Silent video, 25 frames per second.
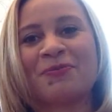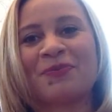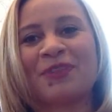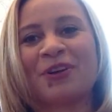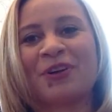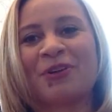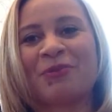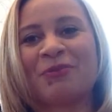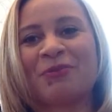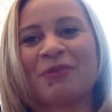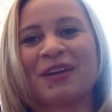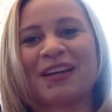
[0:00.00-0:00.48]

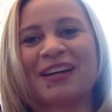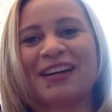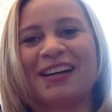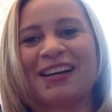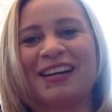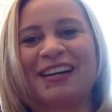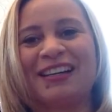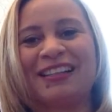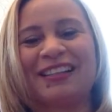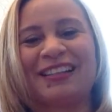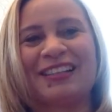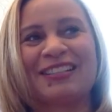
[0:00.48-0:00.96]
Oh my
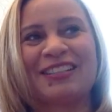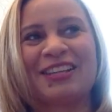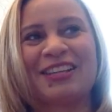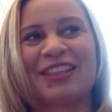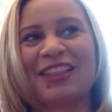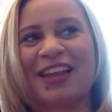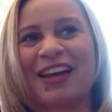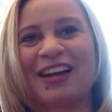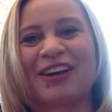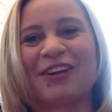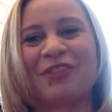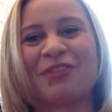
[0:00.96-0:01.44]
God, it's
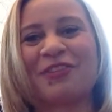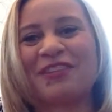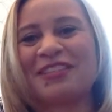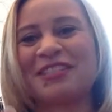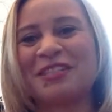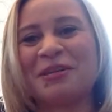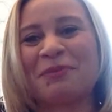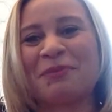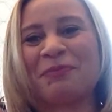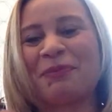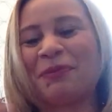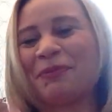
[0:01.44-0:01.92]
like on the
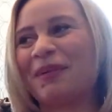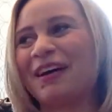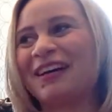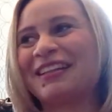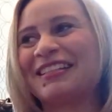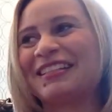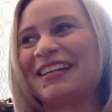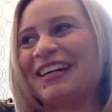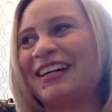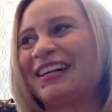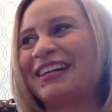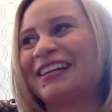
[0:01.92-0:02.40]
tip of my
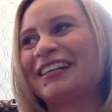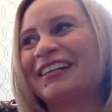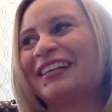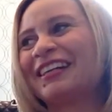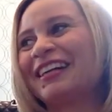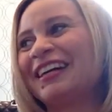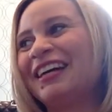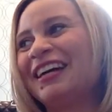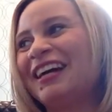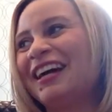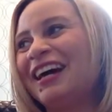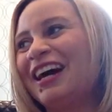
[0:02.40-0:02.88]
tongue.
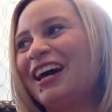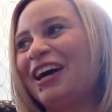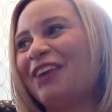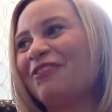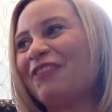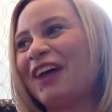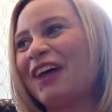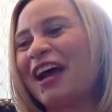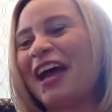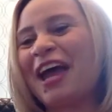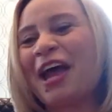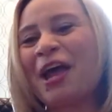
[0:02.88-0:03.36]

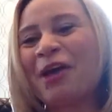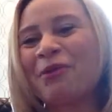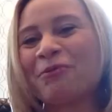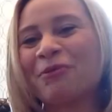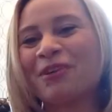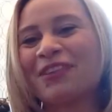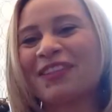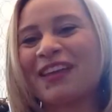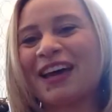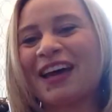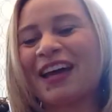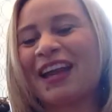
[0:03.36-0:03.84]
I hate
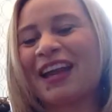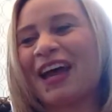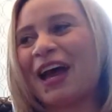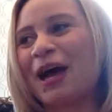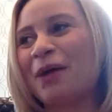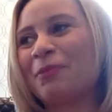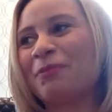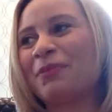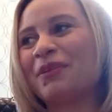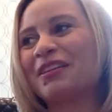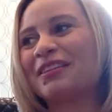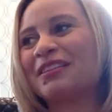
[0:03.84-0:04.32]
when that
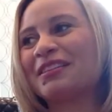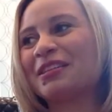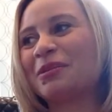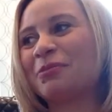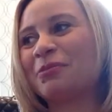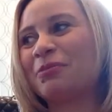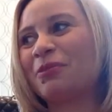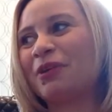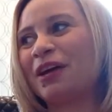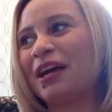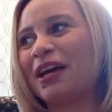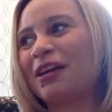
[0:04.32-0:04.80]
happens, a
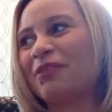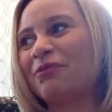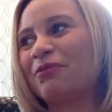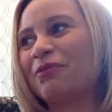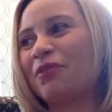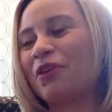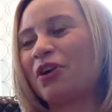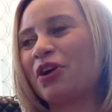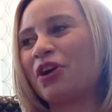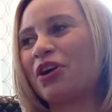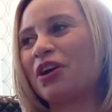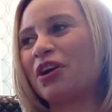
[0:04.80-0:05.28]
brain
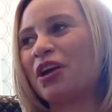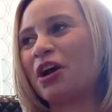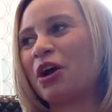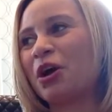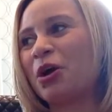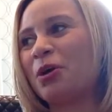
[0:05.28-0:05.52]
fart.